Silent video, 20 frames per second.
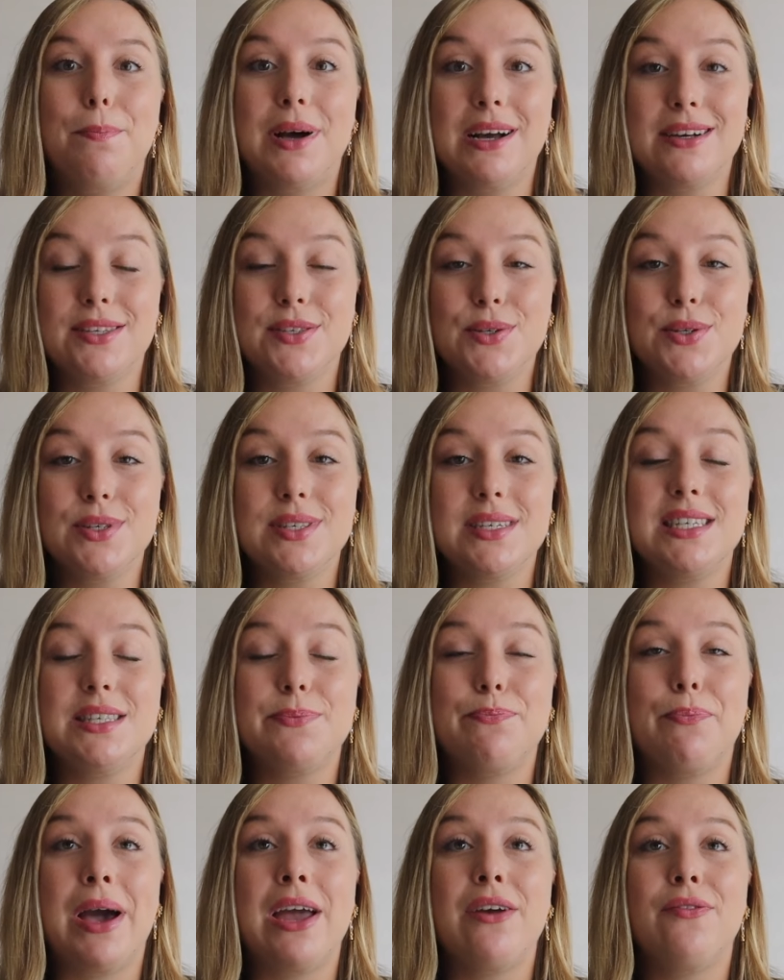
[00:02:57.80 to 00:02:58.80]
Paxos is
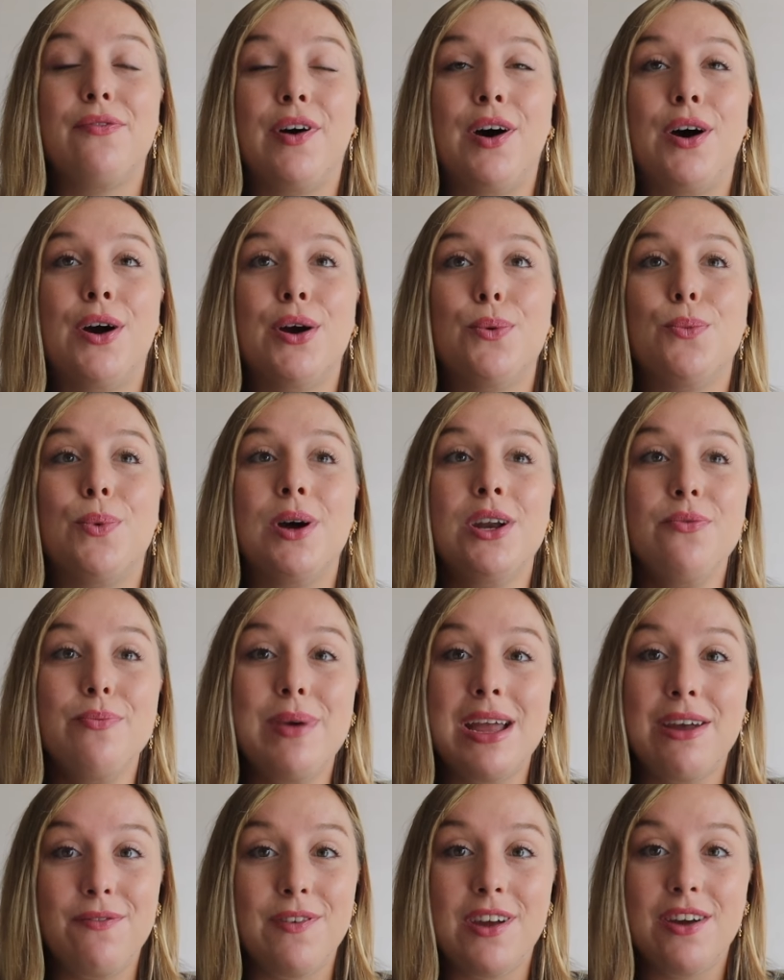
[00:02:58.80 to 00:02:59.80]
by far one of
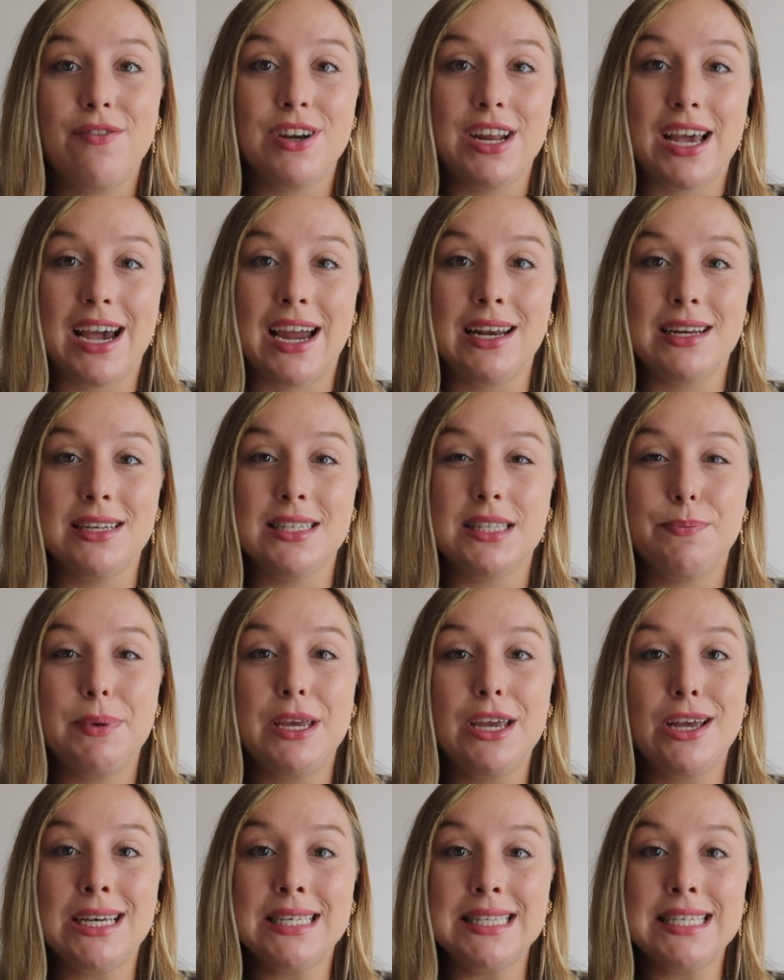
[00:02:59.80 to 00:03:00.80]
my favorite islands
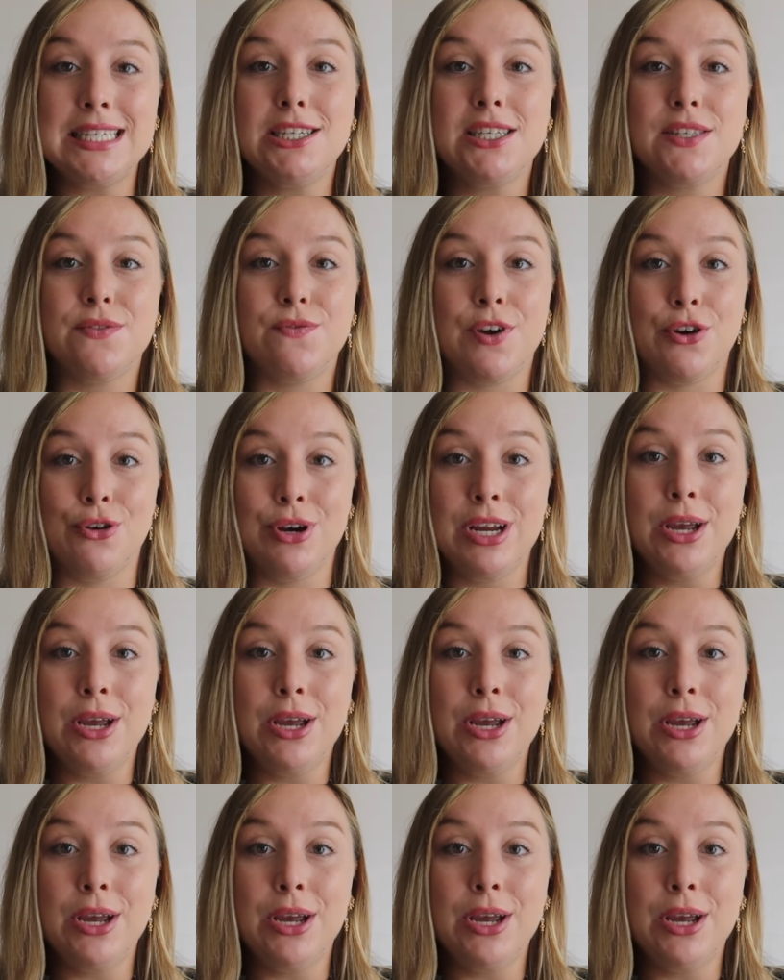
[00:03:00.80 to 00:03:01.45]
because it is very